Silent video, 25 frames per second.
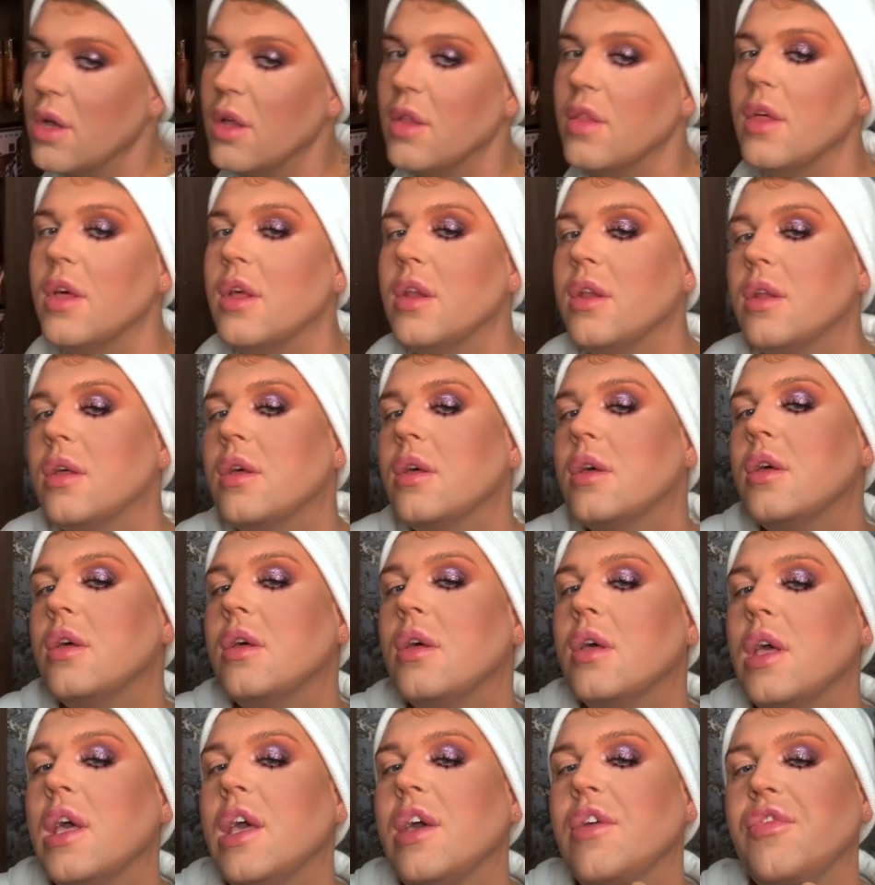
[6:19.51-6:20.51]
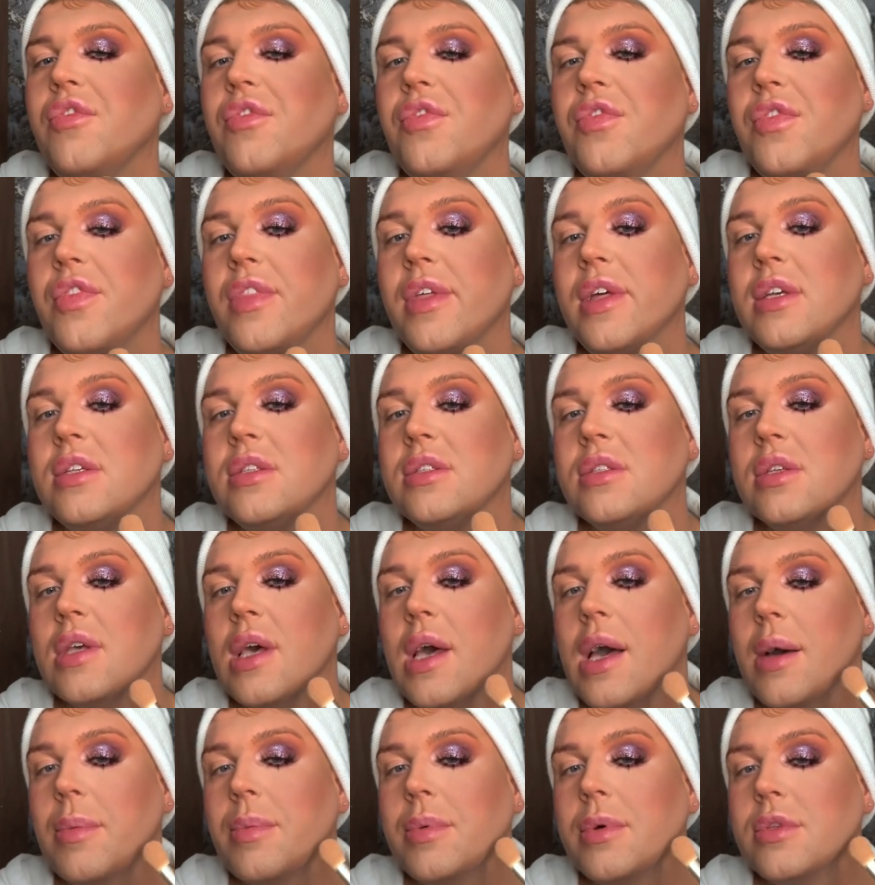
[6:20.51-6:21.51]
then if this
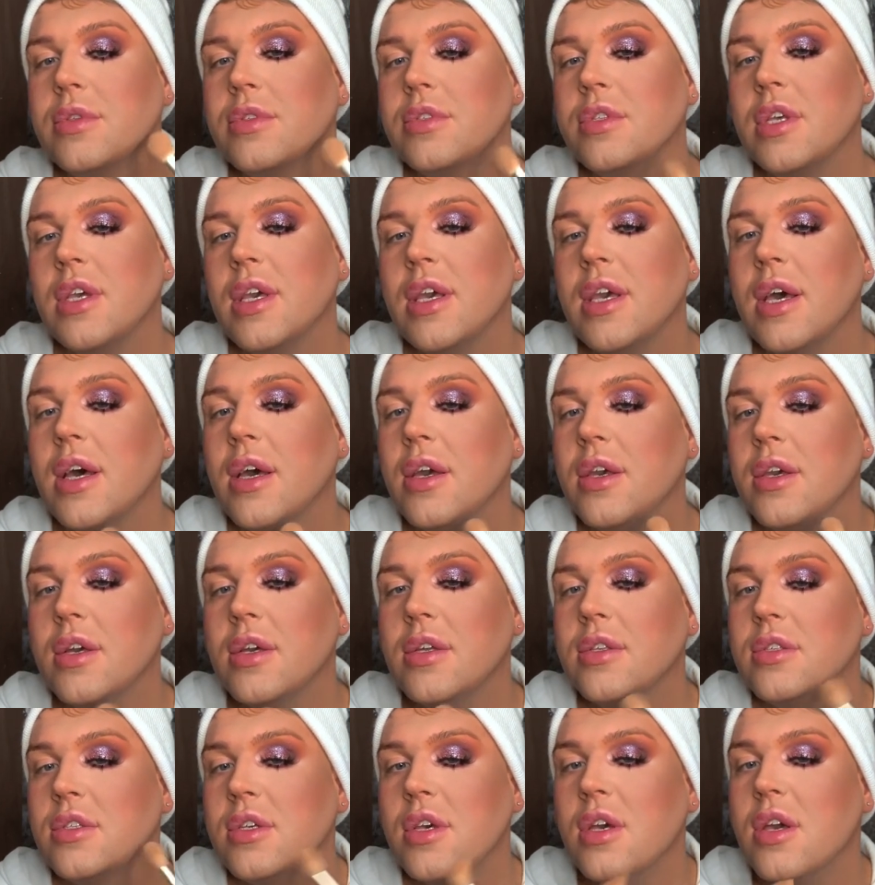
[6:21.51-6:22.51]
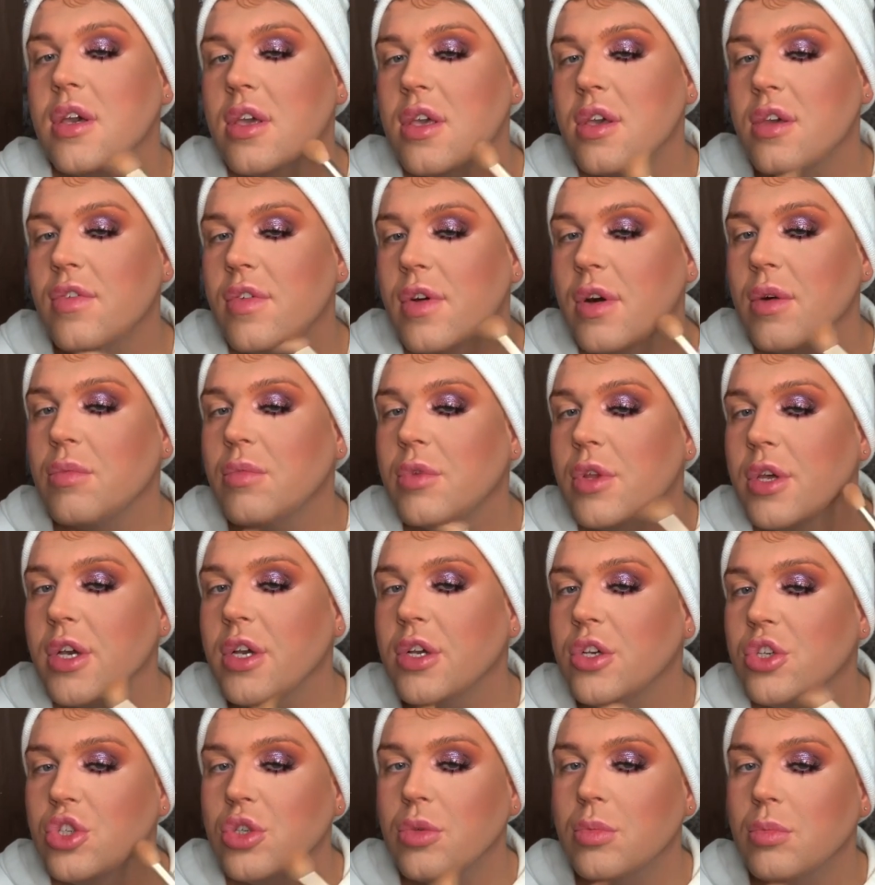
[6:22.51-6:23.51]
happens here, you can take your
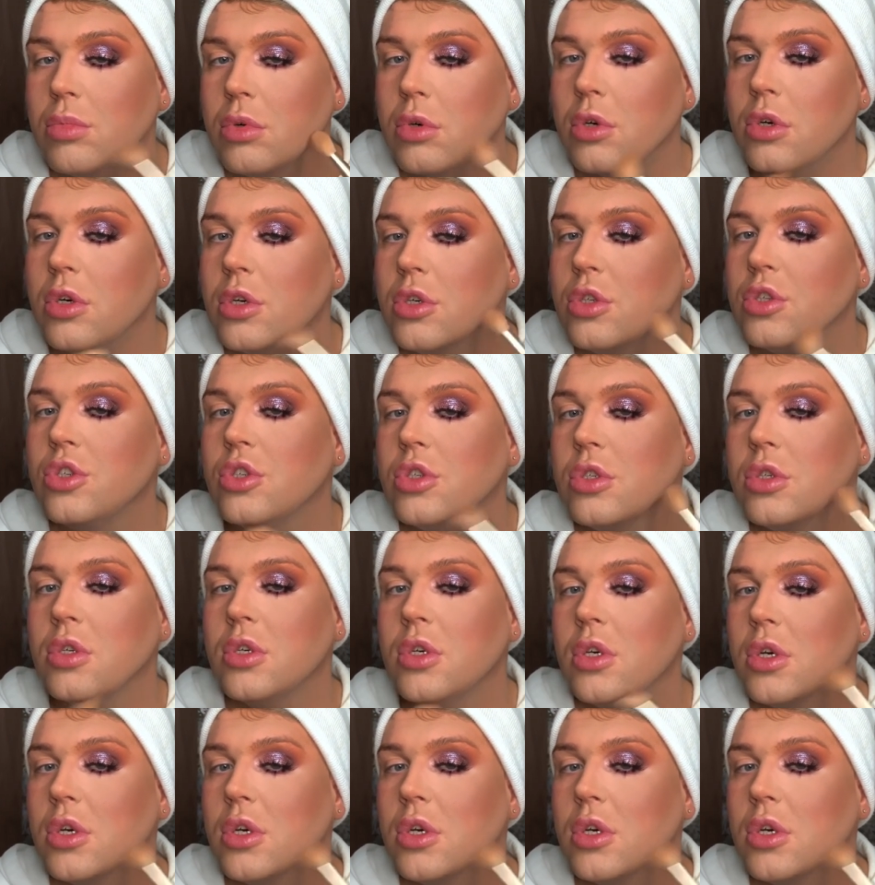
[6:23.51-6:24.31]
foundation brush